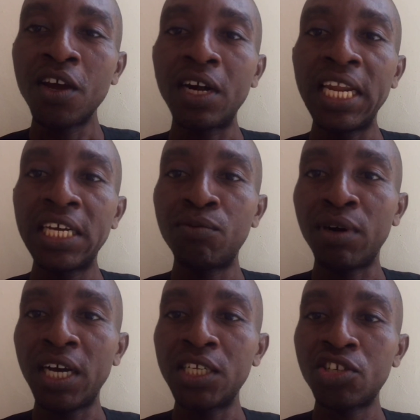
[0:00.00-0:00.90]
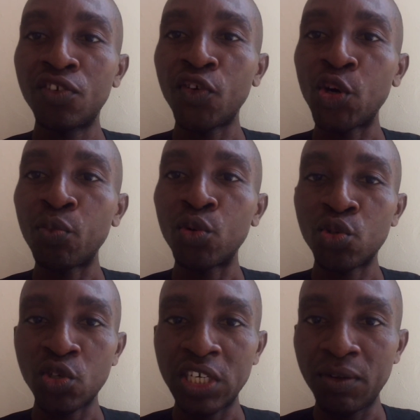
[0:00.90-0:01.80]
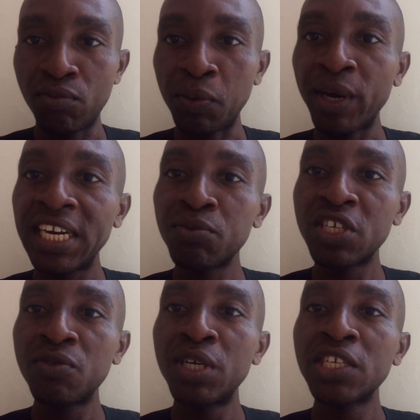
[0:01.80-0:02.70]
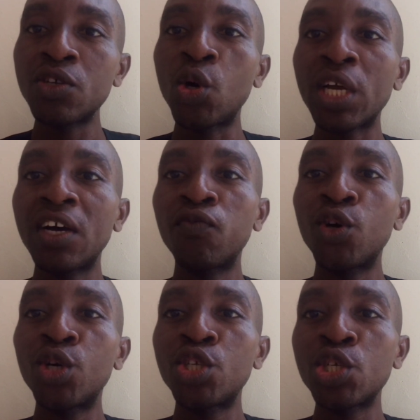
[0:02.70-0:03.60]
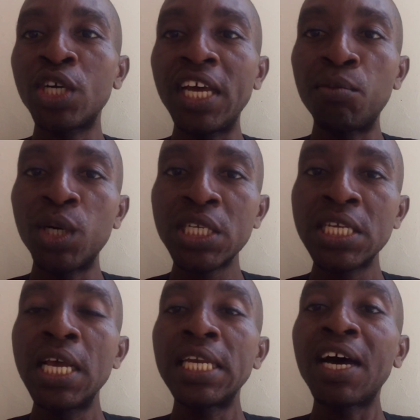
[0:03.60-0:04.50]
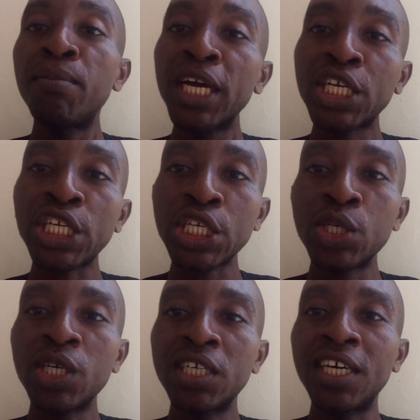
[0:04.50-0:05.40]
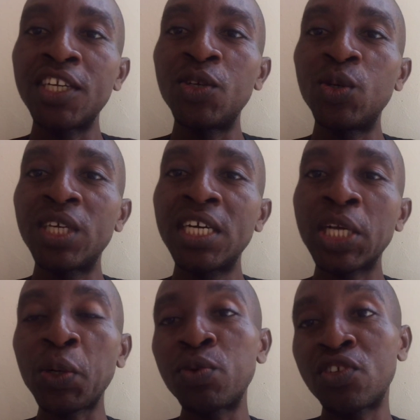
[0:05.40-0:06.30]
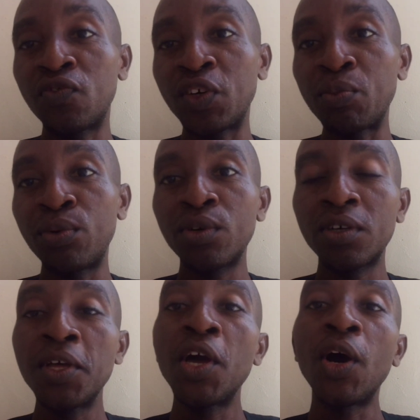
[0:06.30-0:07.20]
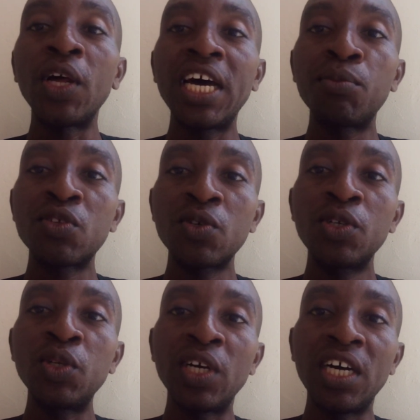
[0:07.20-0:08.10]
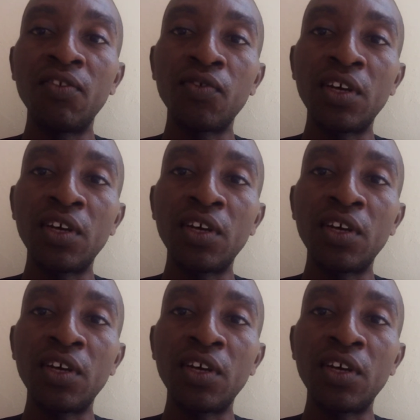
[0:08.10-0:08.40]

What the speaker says: led by Chief Hope Uzodimma. My name still remains Okafor Gochiko Amos. Now make sure that you get copies of our book on Amazon. You have